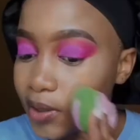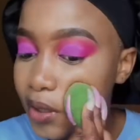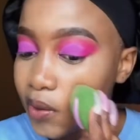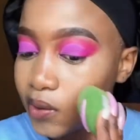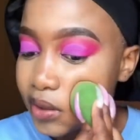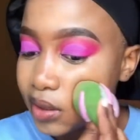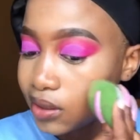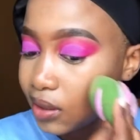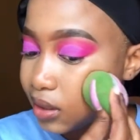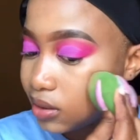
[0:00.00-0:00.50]

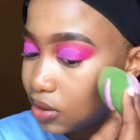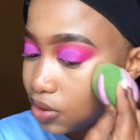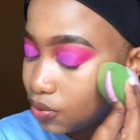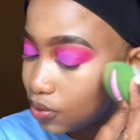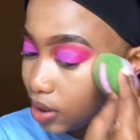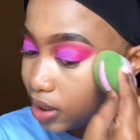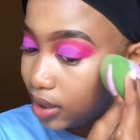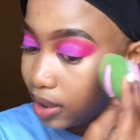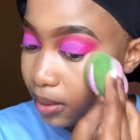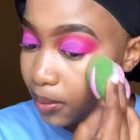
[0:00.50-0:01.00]
because it's
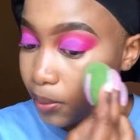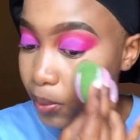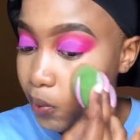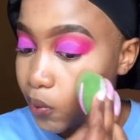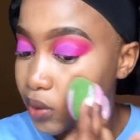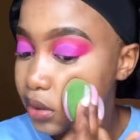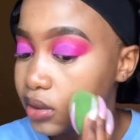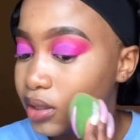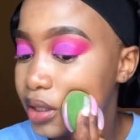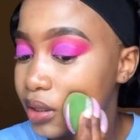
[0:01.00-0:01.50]
really
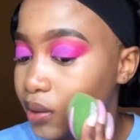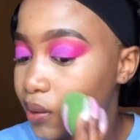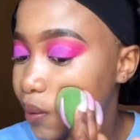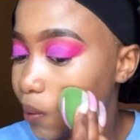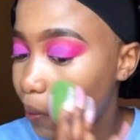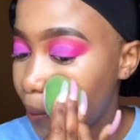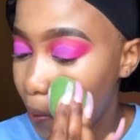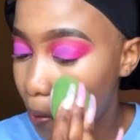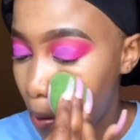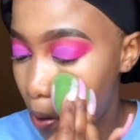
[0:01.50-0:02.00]
important
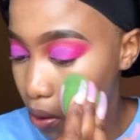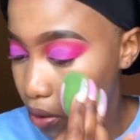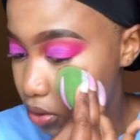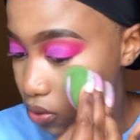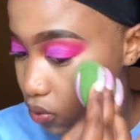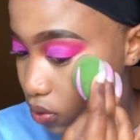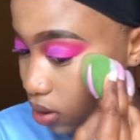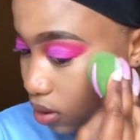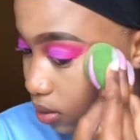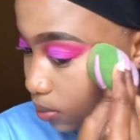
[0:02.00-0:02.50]
here.
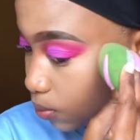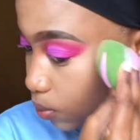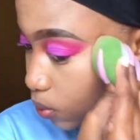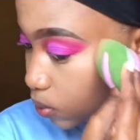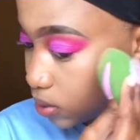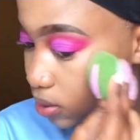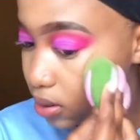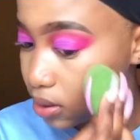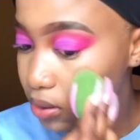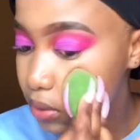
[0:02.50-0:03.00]
It's really
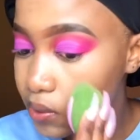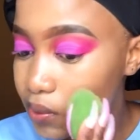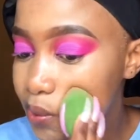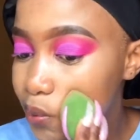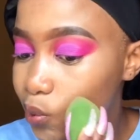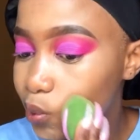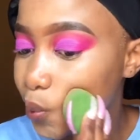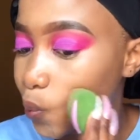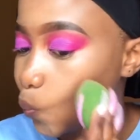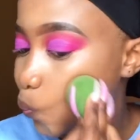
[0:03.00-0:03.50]
important.
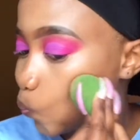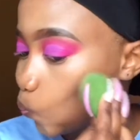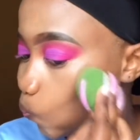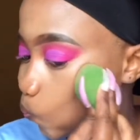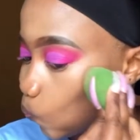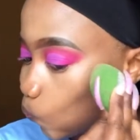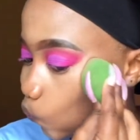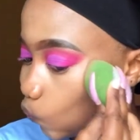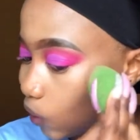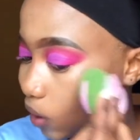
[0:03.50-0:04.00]
So
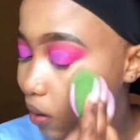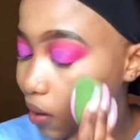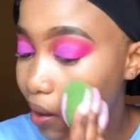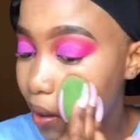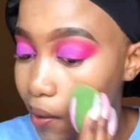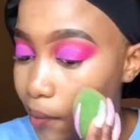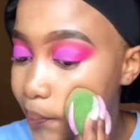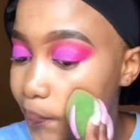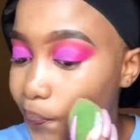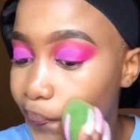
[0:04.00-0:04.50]

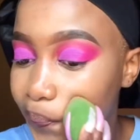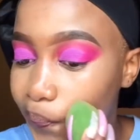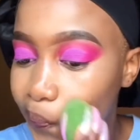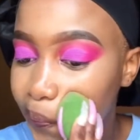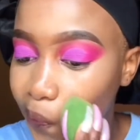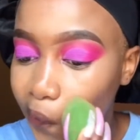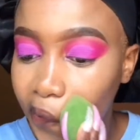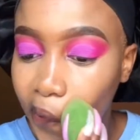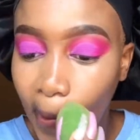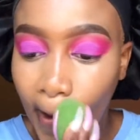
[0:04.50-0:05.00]
yeah,
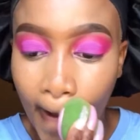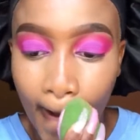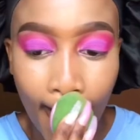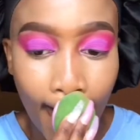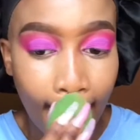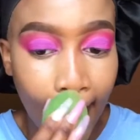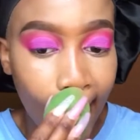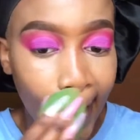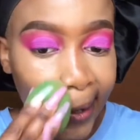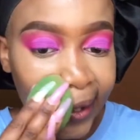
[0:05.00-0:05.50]

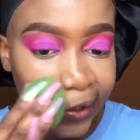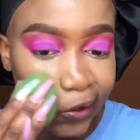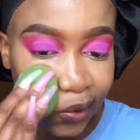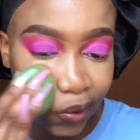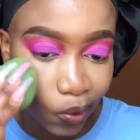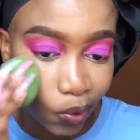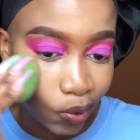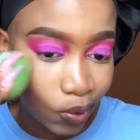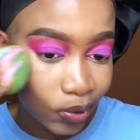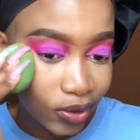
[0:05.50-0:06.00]

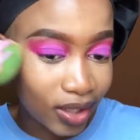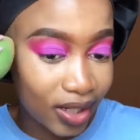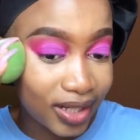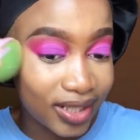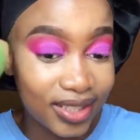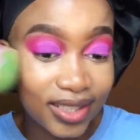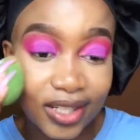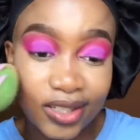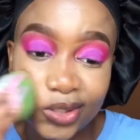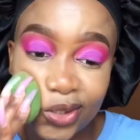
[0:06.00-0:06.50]
so the
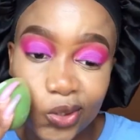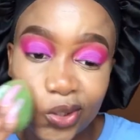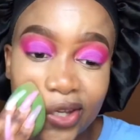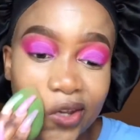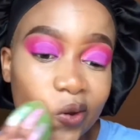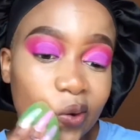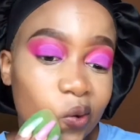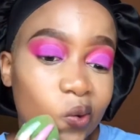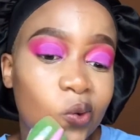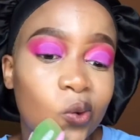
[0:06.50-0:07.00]
least that you
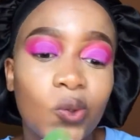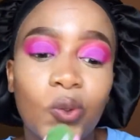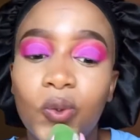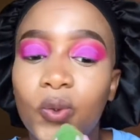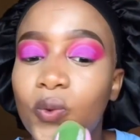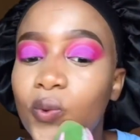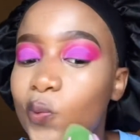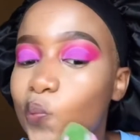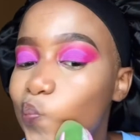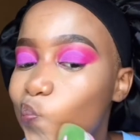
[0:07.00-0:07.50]
can
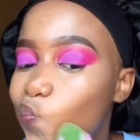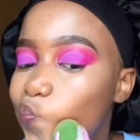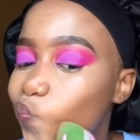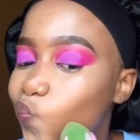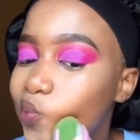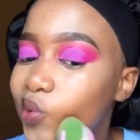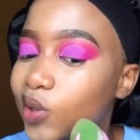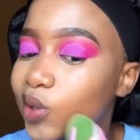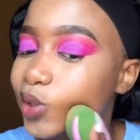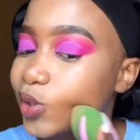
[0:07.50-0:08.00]
do
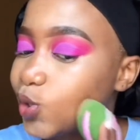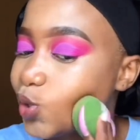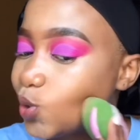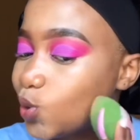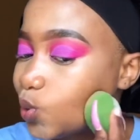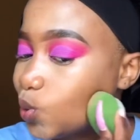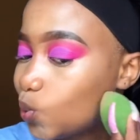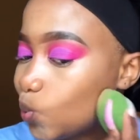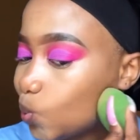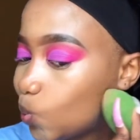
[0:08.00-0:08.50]
is
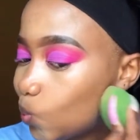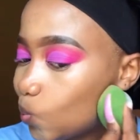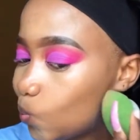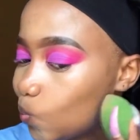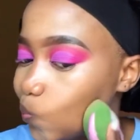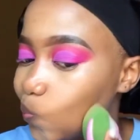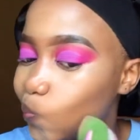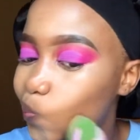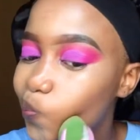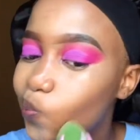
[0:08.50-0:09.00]
to
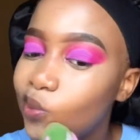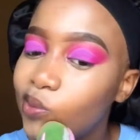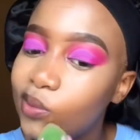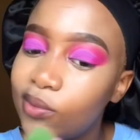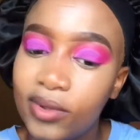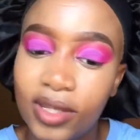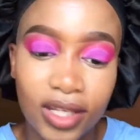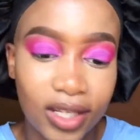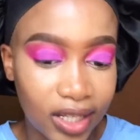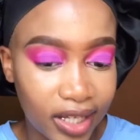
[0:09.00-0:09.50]

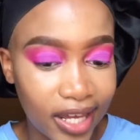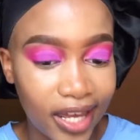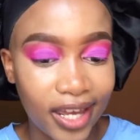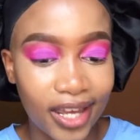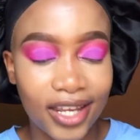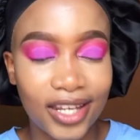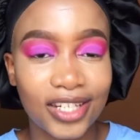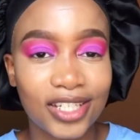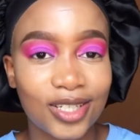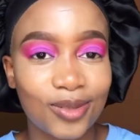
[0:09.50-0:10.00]

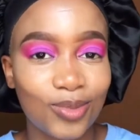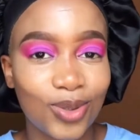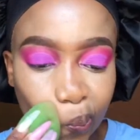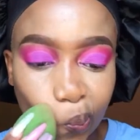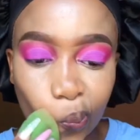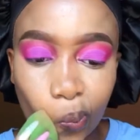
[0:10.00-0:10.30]
engage.